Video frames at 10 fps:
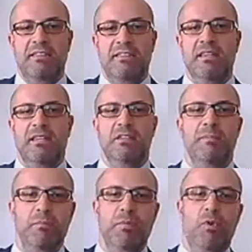I think it
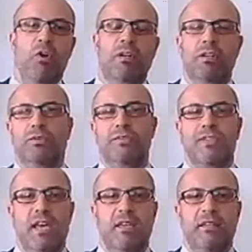may be more accurate to
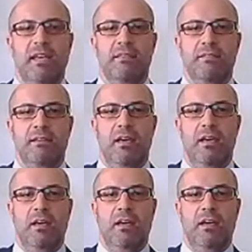say that
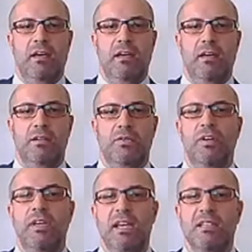uh,
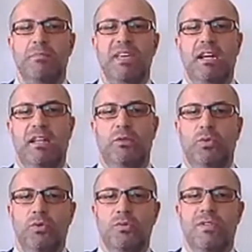Turkey has
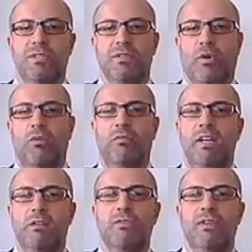begun to use its
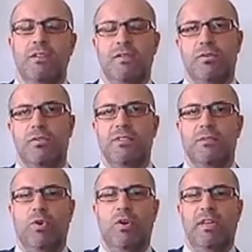own values and
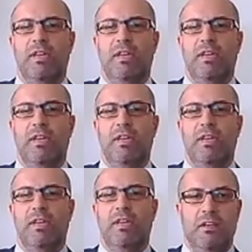resources more.
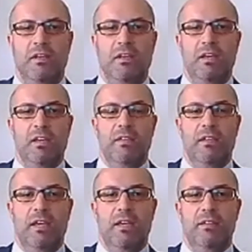
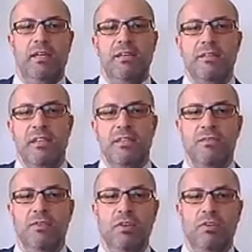Uh, nascent, as
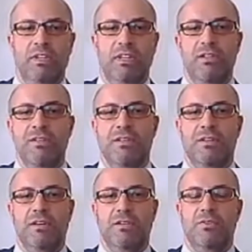we know, in recent
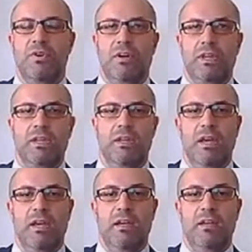years, Turkey,
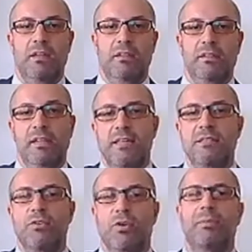uh, the
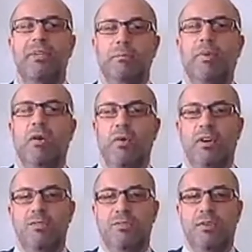next European
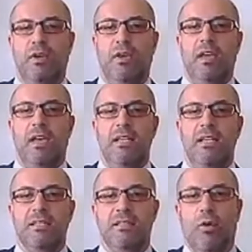powerhouse,
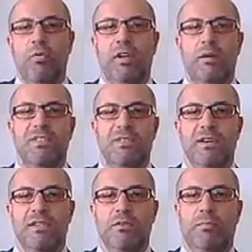has overcome a
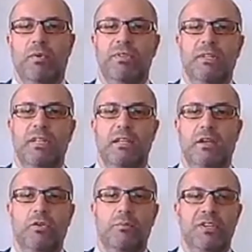series of political
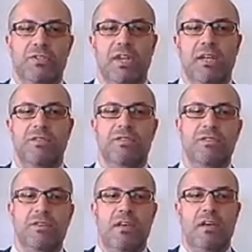and economic
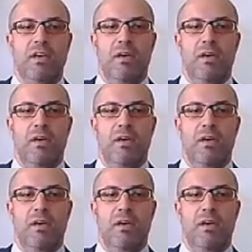challenges.